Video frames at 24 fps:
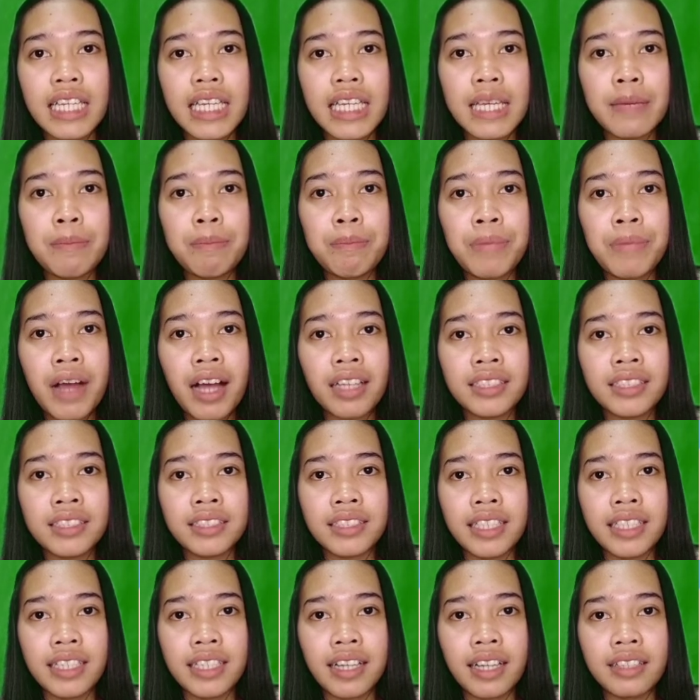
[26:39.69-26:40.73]
impacts
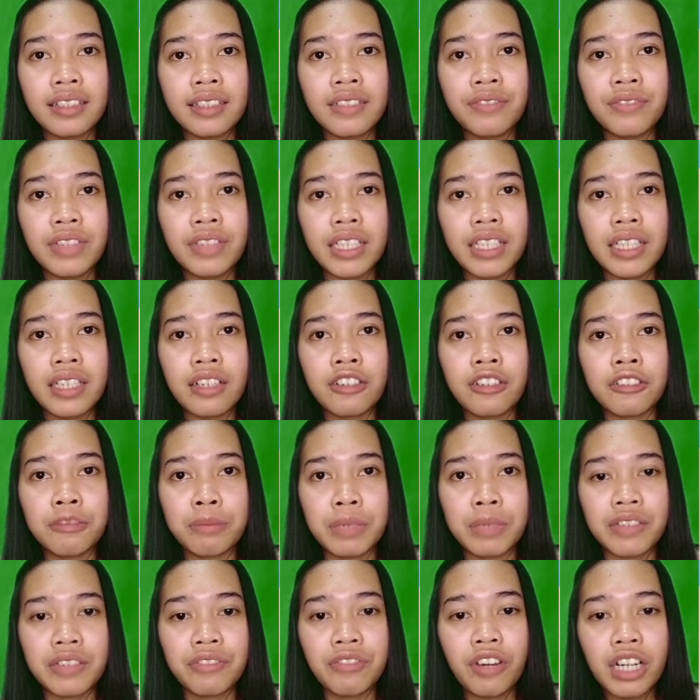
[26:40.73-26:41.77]
negatively on
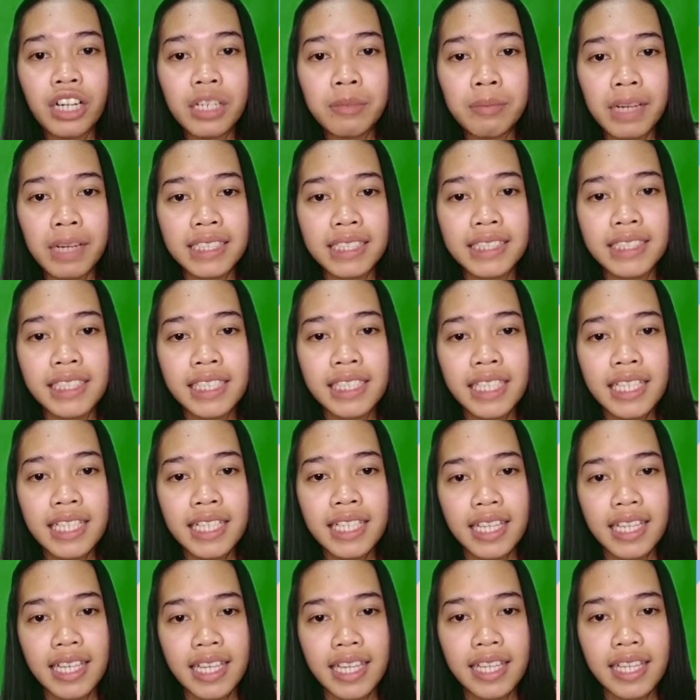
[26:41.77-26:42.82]
performance
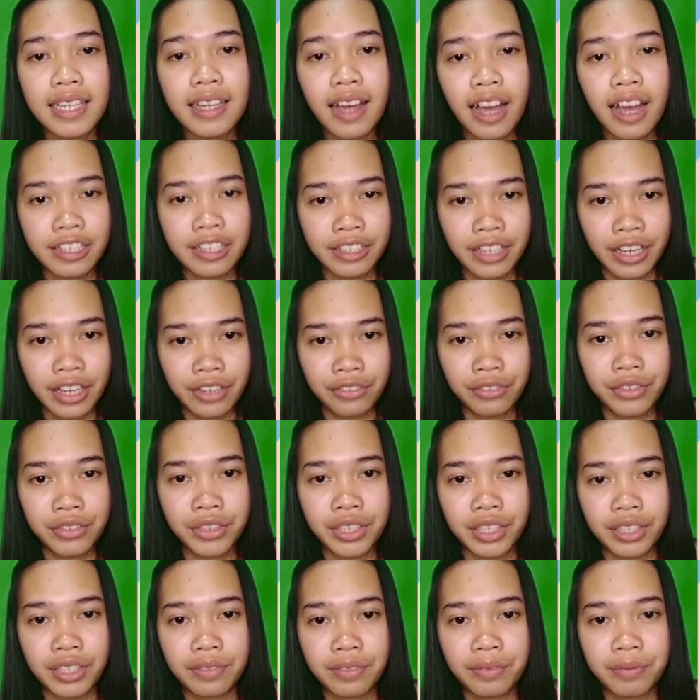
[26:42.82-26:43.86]
in
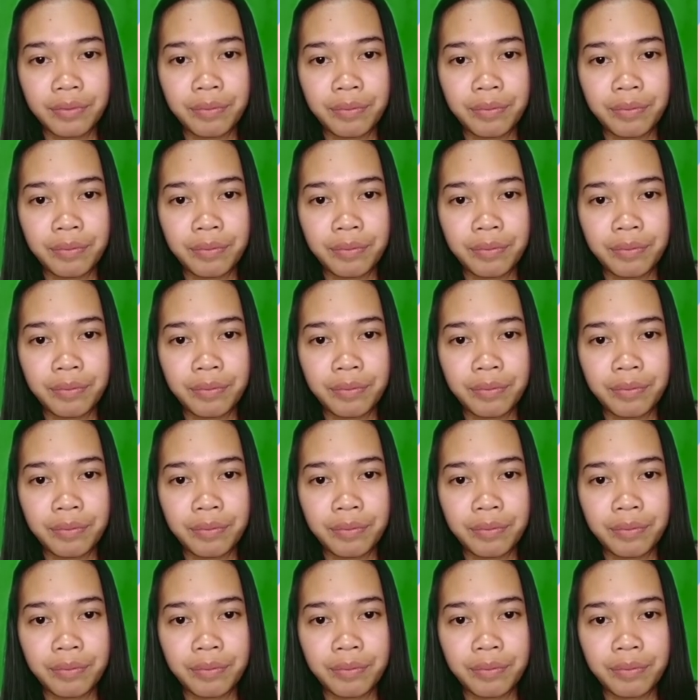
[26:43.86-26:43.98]
another.